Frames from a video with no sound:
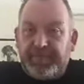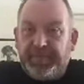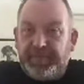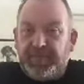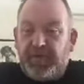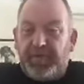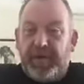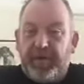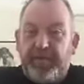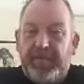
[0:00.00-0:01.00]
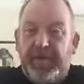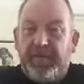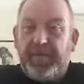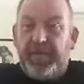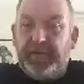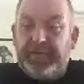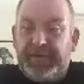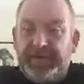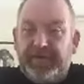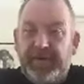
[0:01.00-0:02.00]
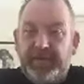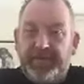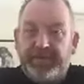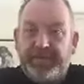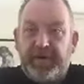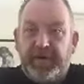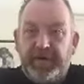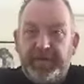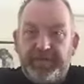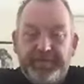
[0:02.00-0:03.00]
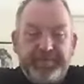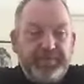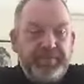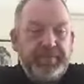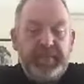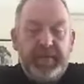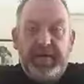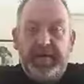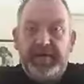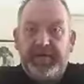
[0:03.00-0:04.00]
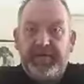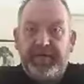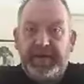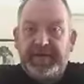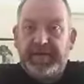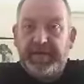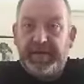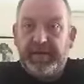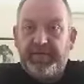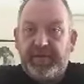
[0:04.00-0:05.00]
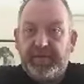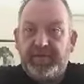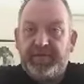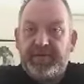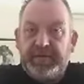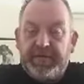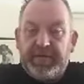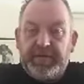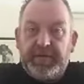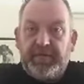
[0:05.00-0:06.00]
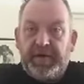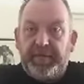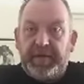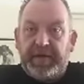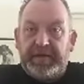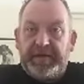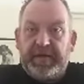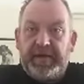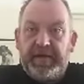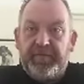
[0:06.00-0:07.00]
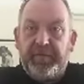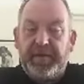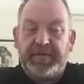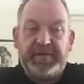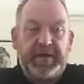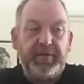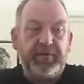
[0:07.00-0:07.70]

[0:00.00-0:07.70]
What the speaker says: Joe Power from Liverpool. Thanks very much for following. You're fantastic. Thank you very much for helping get the information out.